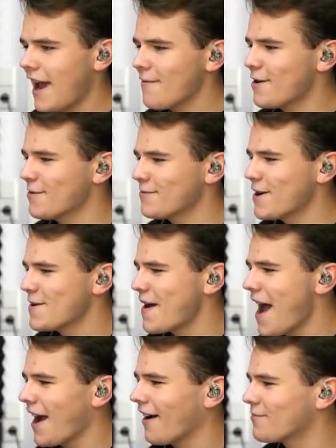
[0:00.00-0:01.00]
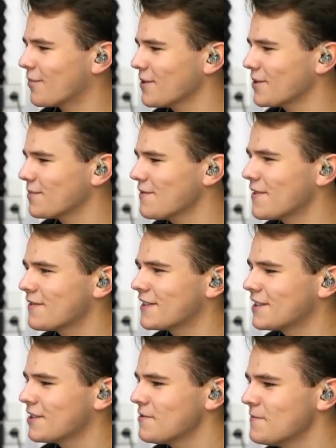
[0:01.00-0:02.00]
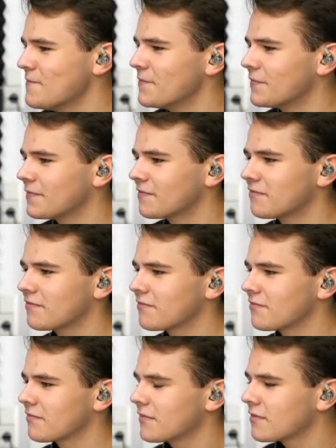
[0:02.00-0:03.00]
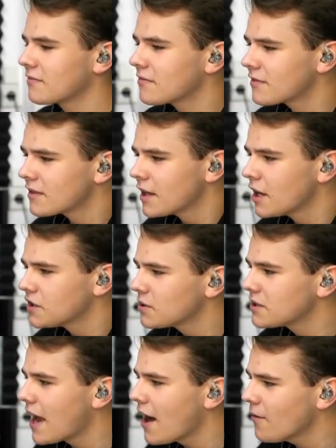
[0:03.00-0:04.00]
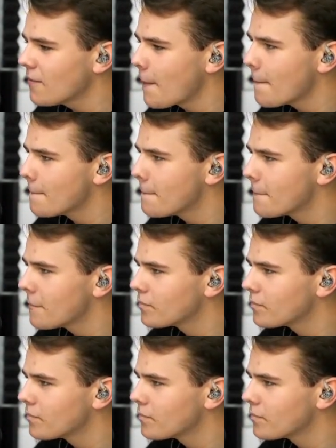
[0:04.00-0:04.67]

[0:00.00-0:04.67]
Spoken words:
Okay, we're back on board the B-52. So what now?